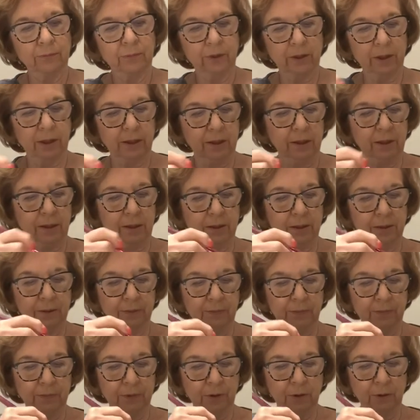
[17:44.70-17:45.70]
And then
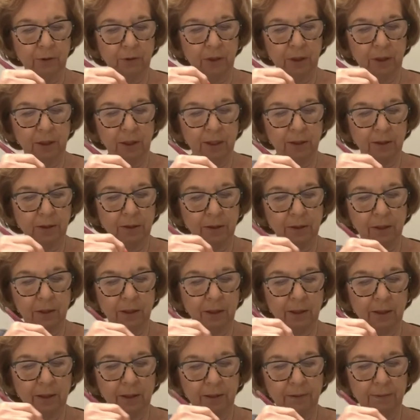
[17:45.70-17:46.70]
do the other
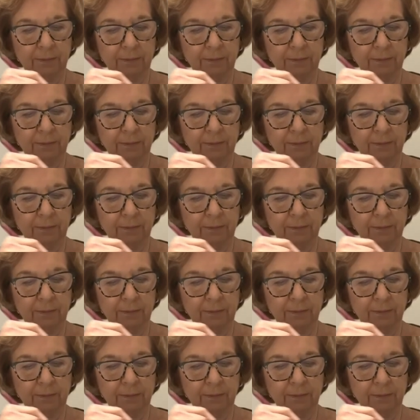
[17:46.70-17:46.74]
side.